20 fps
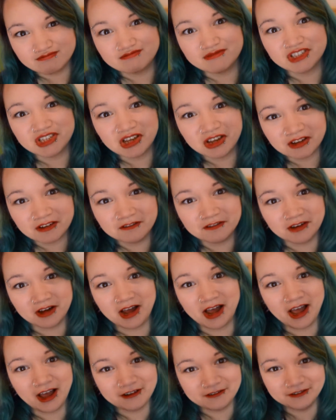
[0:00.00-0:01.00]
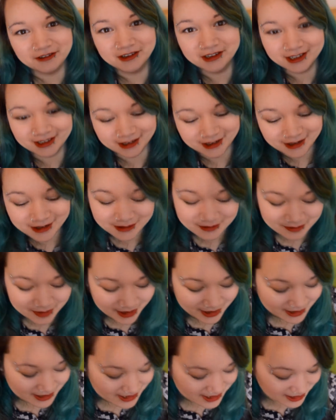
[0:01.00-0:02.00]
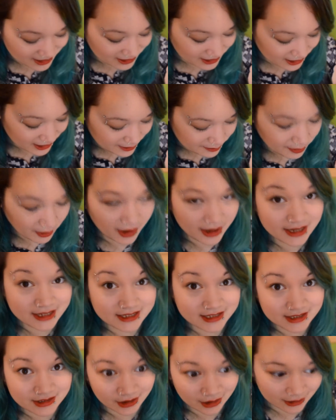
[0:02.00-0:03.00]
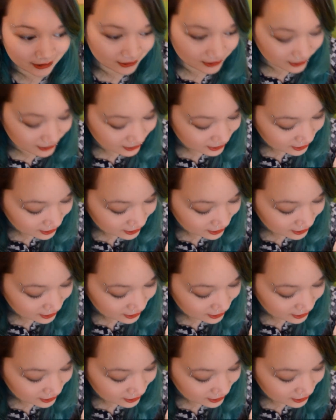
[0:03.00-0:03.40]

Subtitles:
took forever basically, but it's done.